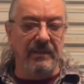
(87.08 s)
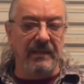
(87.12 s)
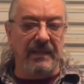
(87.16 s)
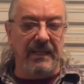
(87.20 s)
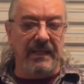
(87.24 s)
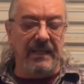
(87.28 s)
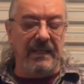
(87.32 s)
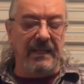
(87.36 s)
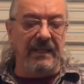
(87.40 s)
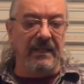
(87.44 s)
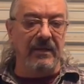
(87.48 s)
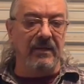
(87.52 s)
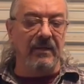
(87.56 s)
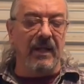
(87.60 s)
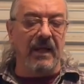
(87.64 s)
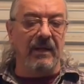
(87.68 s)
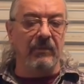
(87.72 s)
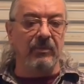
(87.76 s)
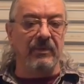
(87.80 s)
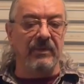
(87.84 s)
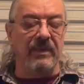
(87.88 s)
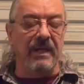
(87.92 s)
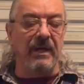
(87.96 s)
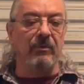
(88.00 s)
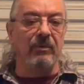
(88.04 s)
he didn't like
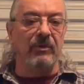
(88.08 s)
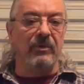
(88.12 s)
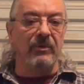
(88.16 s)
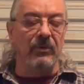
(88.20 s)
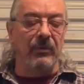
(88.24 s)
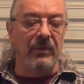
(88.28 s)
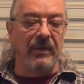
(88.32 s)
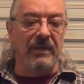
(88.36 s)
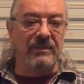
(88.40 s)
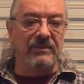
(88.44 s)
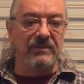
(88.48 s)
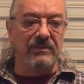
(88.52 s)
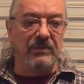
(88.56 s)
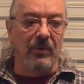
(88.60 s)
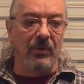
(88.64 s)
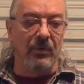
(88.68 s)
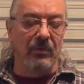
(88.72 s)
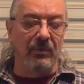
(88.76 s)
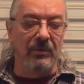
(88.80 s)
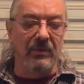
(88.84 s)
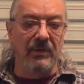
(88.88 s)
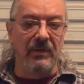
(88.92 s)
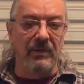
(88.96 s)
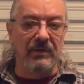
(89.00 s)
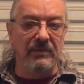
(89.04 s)
what they were doing,
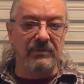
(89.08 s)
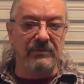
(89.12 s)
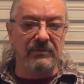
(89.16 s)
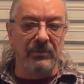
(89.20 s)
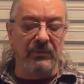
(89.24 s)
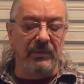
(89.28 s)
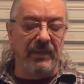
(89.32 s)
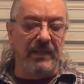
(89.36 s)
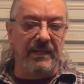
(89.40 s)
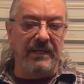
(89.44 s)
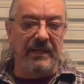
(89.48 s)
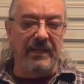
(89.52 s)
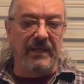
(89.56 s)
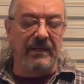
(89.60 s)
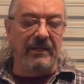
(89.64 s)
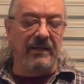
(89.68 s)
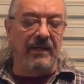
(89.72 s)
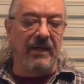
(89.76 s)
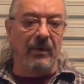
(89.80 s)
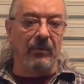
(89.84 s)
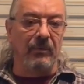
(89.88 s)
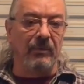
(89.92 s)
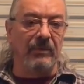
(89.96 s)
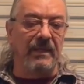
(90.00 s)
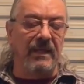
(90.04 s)
so he didn't
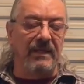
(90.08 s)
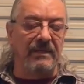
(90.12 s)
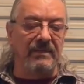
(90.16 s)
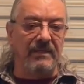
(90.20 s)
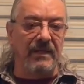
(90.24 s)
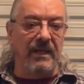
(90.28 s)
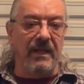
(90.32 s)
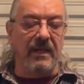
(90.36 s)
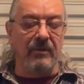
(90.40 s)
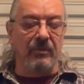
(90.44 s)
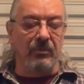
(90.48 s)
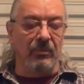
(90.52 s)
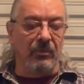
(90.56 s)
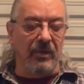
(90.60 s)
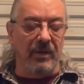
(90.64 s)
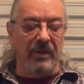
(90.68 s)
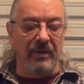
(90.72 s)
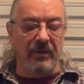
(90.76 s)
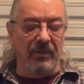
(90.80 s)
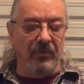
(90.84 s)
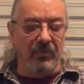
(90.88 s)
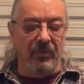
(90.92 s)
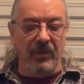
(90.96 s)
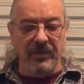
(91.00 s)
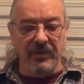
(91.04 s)
care what they said or
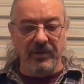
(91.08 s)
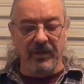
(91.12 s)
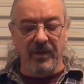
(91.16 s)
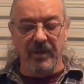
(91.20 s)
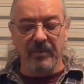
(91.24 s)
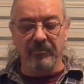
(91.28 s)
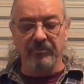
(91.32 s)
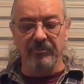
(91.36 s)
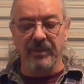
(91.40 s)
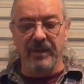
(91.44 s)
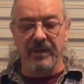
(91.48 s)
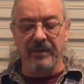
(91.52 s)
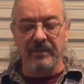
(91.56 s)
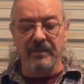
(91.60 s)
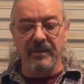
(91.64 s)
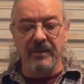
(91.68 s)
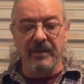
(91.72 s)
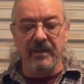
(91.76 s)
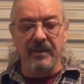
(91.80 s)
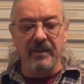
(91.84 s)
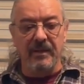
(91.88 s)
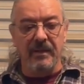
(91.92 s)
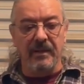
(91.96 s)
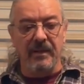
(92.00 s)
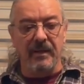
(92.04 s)
whatnot, but
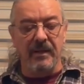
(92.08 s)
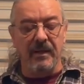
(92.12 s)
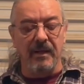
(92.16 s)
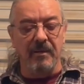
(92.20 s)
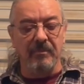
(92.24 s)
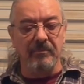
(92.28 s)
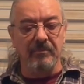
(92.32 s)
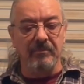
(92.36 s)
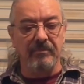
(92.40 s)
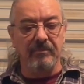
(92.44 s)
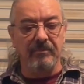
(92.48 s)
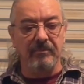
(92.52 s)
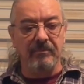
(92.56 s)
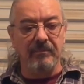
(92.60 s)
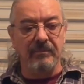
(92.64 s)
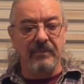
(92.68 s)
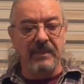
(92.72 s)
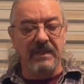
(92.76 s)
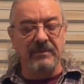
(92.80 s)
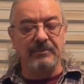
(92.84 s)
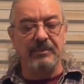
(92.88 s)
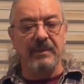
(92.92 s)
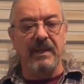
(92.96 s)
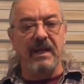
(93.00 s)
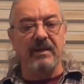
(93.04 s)

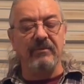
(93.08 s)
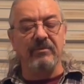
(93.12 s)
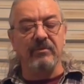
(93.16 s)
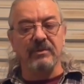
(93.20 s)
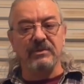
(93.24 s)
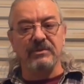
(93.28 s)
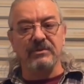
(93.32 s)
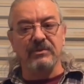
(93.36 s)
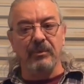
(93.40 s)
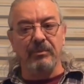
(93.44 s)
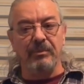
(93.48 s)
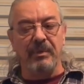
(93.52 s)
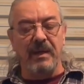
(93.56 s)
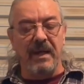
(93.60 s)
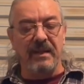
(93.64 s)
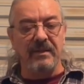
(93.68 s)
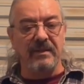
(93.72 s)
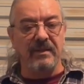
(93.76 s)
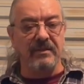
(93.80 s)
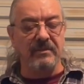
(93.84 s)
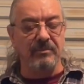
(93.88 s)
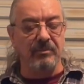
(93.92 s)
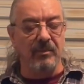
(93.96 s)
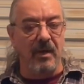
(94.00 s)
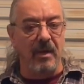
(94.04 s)
his behavior was so bad that
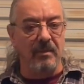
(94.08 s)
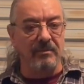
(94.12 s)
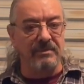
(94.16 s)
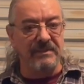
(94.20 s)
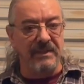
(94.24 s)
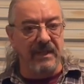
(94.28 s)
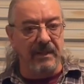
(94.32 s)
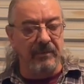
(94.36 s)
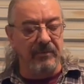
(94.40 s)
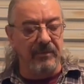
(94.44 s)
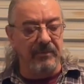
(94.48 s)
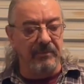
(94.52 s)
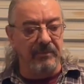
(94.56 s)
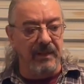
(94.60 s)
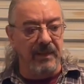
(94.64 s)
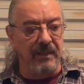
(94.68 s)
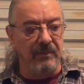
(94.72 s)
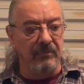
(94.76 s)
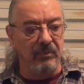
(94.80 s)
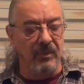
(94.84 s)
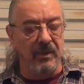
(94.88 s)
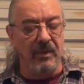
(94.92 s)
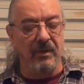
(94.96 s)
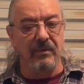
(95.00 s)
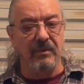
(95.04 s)
his mom sent him to me.
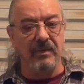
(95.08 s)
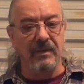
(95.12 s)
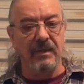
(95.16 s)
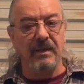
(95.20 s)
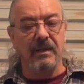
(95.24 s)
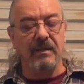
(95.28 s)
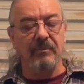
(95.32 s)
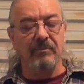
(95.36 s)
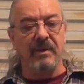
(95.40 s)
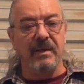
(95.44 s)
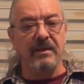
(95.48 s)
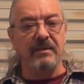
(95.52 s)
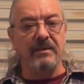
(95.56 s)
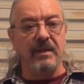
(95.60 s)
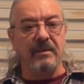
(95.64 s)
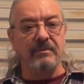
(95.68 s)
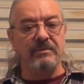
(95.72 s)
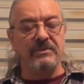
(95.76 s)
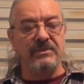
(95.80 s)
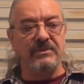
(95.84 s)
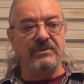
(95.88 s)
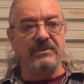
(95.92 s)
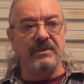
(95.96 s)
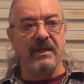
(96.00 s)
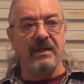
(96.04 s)
Well, by the time
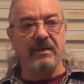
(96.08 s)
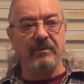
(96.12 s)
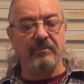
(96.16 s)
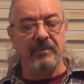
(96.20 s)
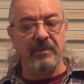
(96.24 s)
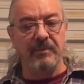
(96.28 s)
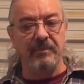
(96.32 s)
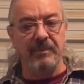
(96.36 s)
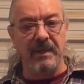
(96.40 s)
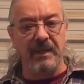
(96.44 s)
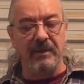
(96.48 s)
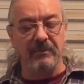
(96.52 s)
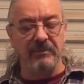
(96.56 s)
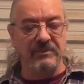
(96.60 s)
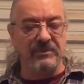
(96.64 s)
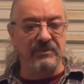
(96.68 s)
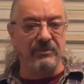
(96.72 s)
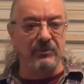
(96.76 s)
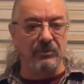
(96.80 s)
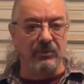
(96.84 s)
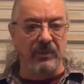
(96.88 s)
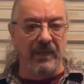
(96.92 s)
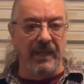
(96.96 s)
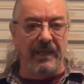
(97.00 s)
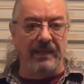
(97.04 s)
she sent him to me, it was
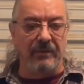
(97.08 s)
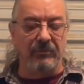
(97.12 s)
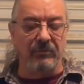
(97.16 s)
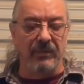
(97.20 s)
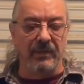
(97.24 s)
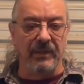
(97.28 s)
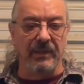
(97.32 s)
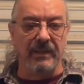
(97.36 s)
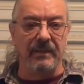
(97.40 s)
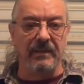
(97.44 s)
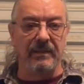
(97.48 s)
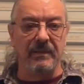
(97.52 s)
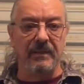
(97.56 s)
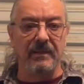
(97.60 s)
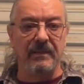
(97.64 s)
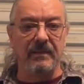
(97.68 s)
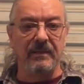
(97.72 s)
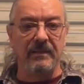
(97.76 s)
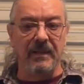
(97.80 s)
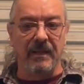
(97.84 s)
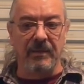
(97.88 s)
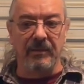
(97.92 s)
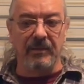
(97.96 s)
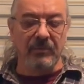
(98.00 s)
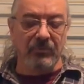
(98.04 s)
too late, really.
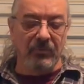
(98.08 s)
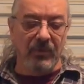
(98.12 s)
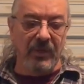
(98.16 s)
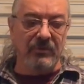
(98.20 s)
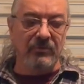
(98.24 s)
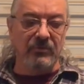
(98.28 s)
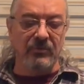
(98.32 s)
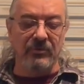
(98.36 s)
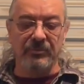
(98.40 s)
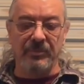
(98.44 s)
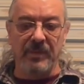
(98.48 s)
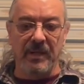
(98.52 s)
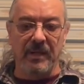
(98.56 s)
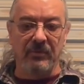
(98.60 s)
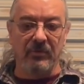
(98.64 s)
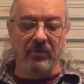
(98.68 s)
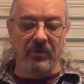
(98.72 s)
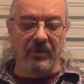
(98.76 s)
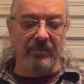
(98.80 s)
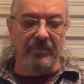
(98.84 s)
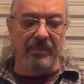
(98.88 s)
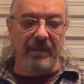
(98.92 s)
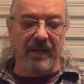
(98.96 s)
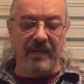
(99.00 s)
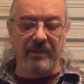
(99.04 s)
And in retrospect,
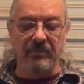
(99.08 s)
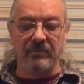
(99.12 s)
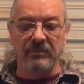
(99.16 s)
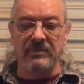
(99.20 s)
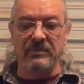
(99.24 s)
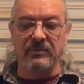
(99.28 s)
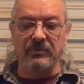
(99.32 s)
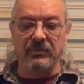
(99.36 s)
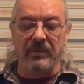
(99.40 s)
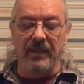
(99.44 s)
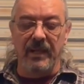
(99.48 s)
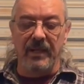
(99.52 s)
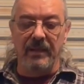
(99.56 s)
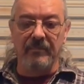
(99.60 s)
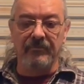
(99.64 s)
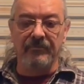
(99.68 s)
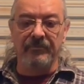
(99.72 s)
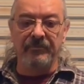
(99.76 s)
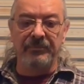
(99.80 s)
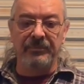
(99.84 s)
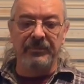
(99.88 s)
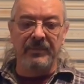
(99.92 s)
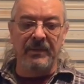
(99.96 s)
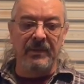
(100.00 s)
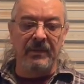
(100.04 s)
looking back, it was too late.
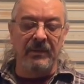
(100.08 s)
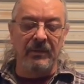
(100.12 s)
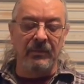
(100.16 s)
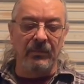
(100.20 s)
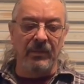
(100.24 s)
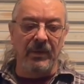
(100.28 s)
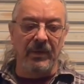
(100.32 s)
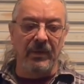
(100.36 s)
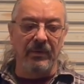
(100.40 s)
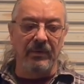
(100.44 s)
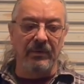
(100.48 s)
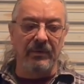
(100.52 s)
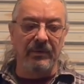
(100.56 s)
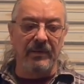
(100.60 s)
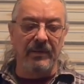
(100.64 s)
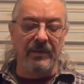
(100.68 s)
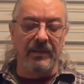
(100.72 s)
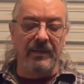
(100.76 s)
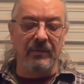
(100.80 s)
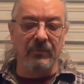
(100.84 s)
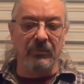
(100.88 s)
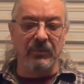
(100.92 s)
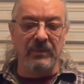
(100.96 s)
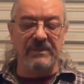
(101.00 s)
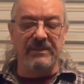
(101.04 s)
Well,
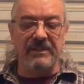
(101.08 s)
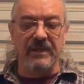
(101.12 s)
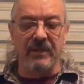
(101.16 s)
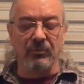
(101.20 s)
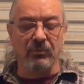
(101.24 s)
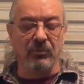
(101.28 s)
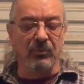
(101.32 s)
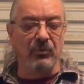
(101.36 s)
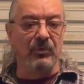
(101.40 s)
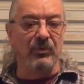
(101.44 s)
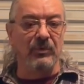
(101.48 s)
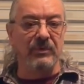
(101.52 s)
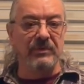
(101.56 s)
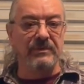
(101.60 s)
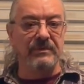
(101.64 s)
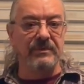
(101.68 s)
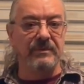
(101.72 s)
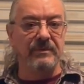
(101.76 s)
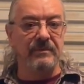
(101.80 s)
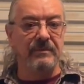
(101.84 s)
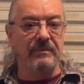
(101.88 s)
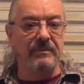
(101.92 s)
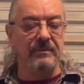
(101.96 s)
we set rules,